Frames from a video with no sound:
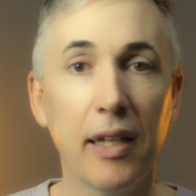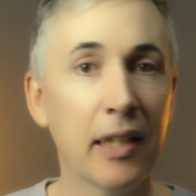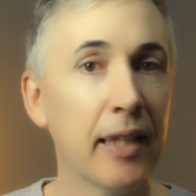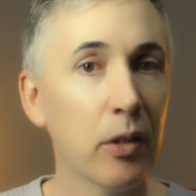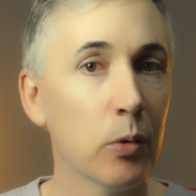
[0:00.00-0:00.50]

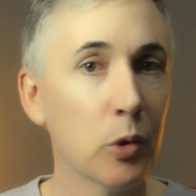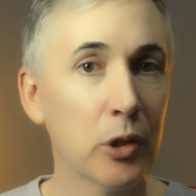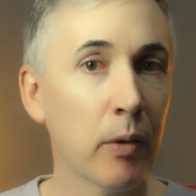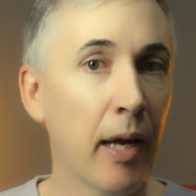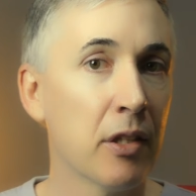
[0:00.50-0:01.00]
And that
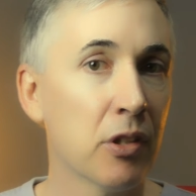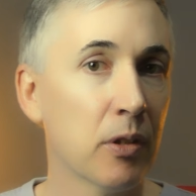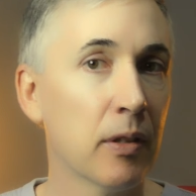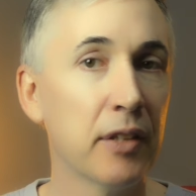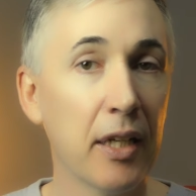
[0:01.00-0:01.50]
also adds
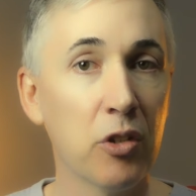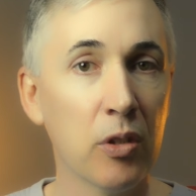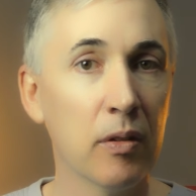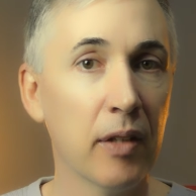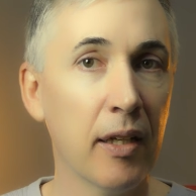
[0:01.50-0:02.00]
to the
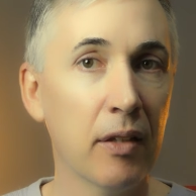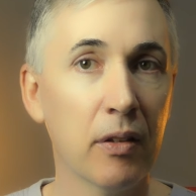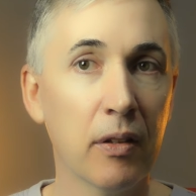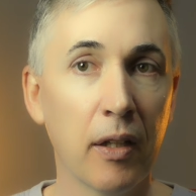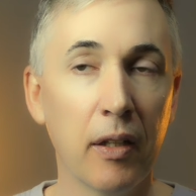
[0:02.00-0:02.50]
tension
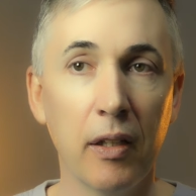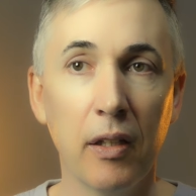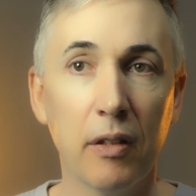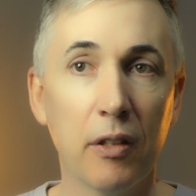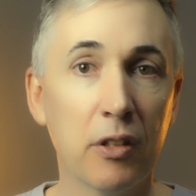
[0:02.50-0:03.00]
and
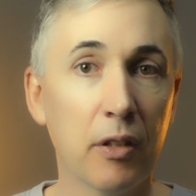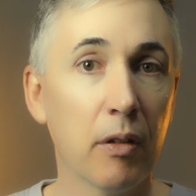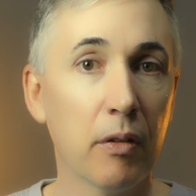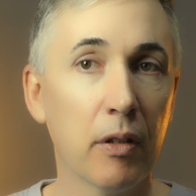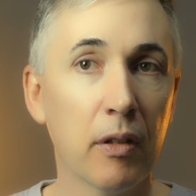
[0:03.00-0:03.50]
just
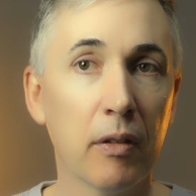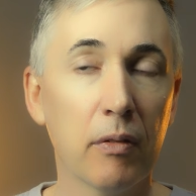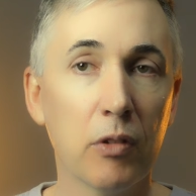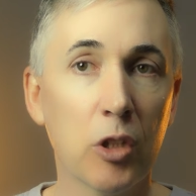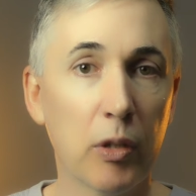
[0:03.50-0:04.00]

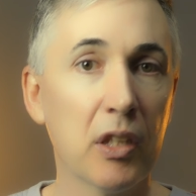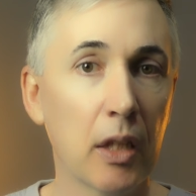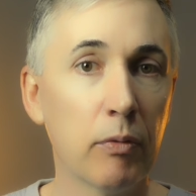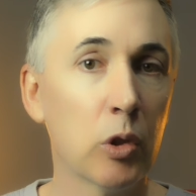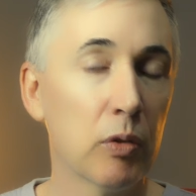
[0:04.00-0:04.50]
the stress
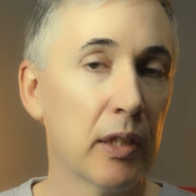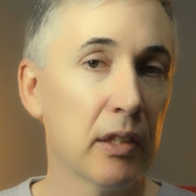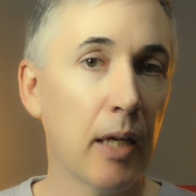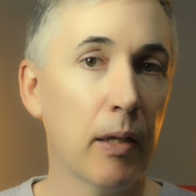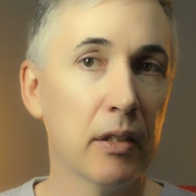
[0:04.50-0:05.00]
levels for this
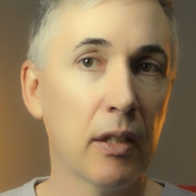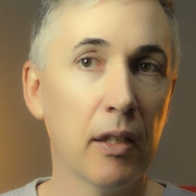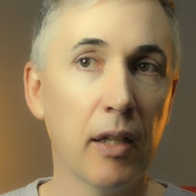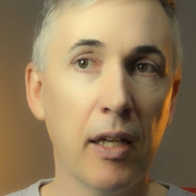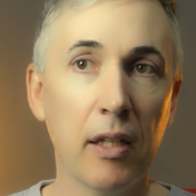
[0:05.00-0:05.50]

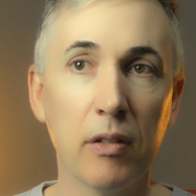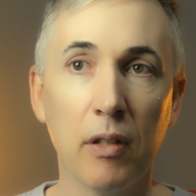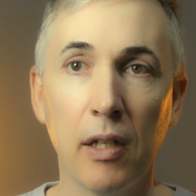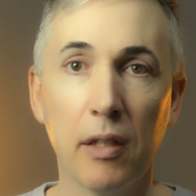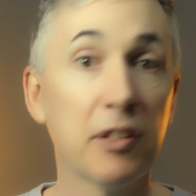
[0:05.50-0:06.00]
character and
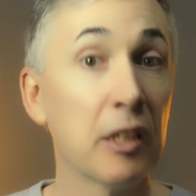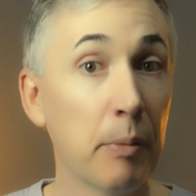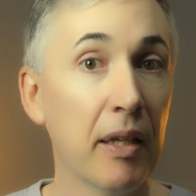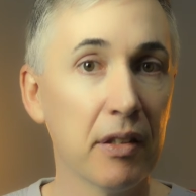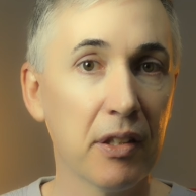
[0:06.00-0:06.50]
the
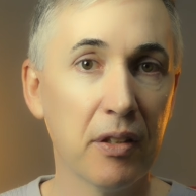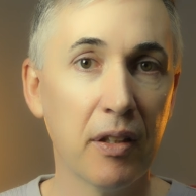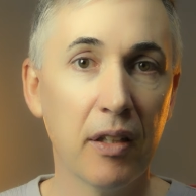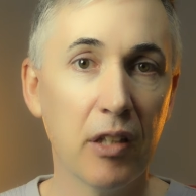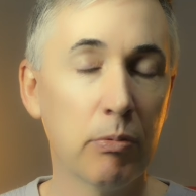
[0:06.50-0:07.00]
suspense
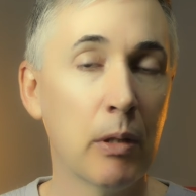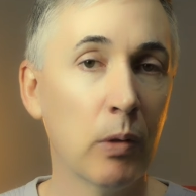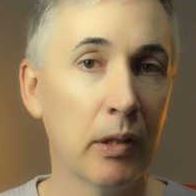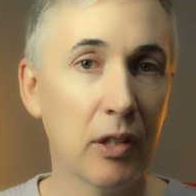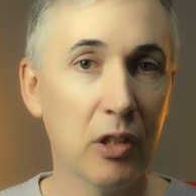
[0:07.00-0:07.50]
as
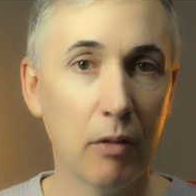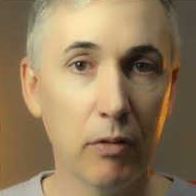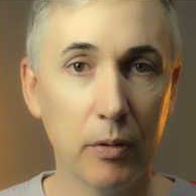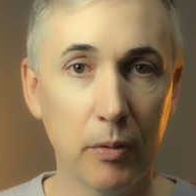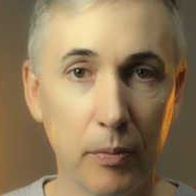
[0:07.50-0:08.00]
well in this
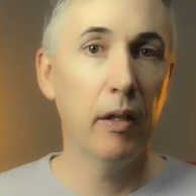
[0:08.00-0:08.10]
novel.